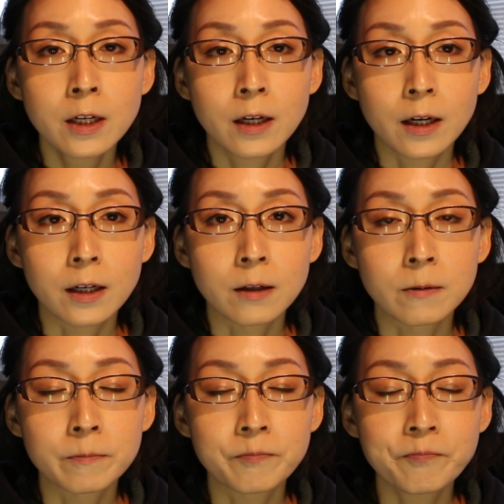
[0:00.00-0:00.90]

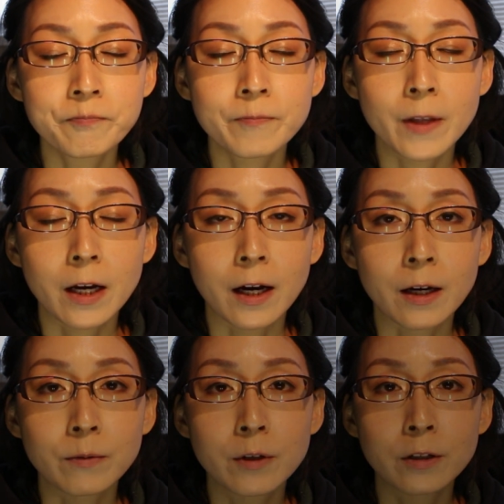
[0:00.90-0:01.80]

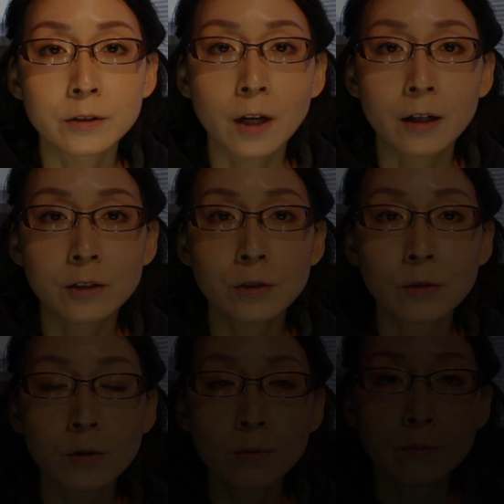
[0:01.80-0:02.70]
I will talk to you
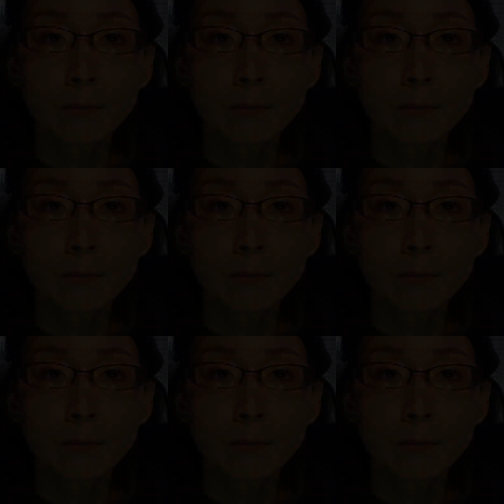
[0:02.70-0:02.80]
soon.